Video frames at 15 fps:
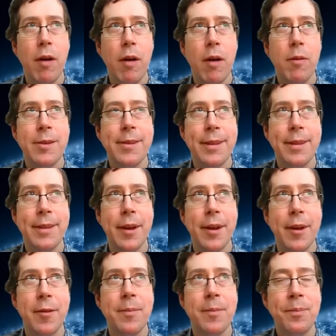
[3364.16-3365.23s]
What was
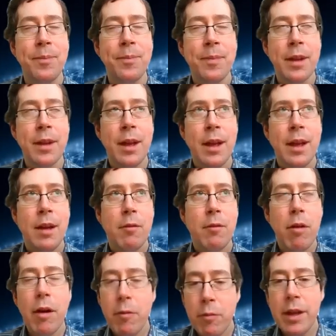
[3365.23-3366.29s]
the
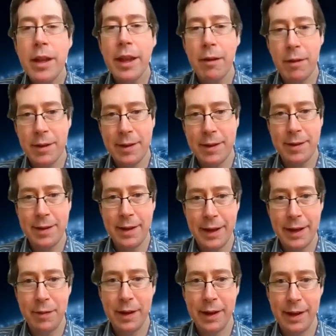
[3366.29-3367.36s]
what really was the
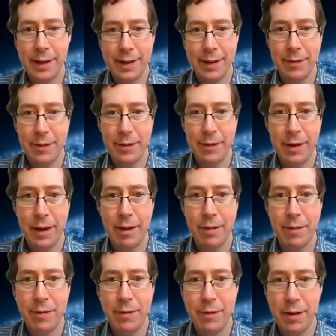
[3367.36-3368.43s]
significance of
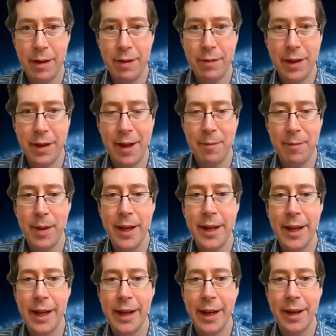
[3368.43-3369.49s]
of of that
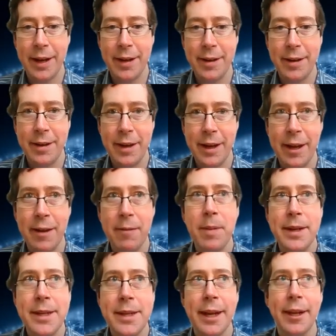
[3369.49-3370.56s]
meeting, and in
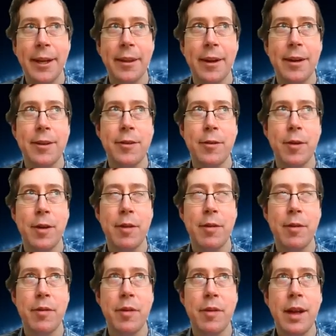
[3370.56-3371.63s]
particular, sort
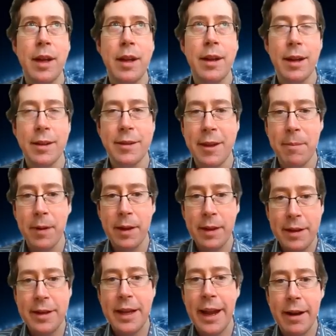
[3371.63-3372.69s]
of not simply
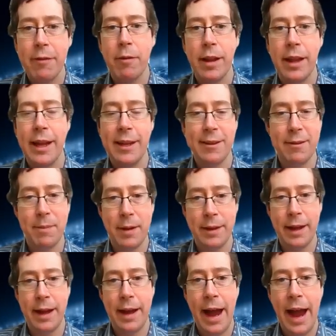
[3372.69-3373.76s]
the data release,
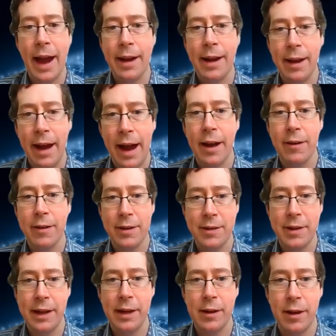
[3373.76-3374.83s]
but the ac-
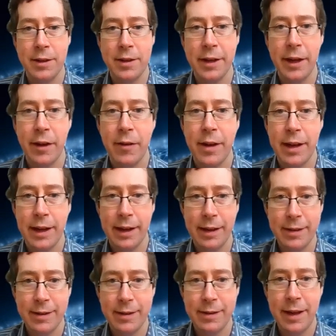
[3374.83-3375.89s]
accuracy and
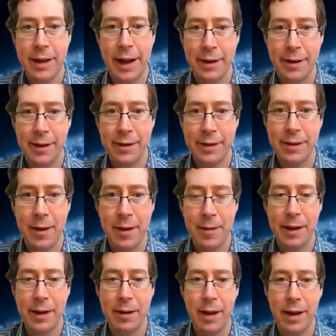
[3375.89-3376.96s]
contiguity standards. I
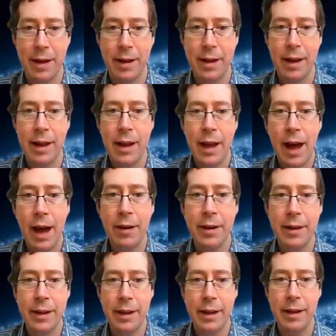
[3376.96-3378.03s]
mean, uh, how
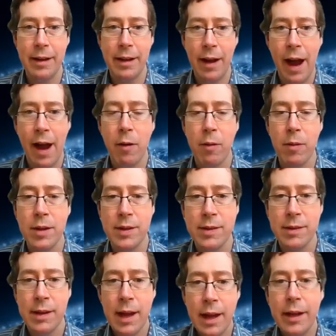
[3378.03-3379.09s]
did how
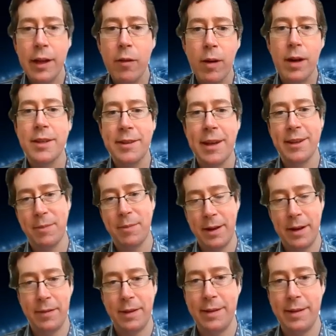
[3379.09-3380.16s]
was your
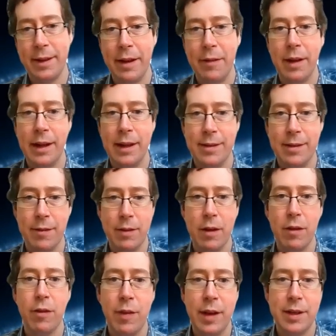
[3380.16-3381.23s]
assessment of the significance of
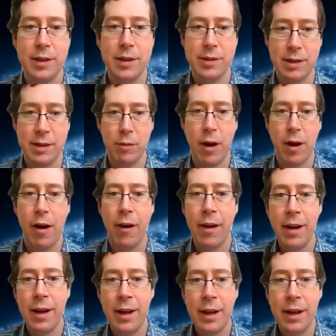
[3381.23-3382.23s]
those features as well?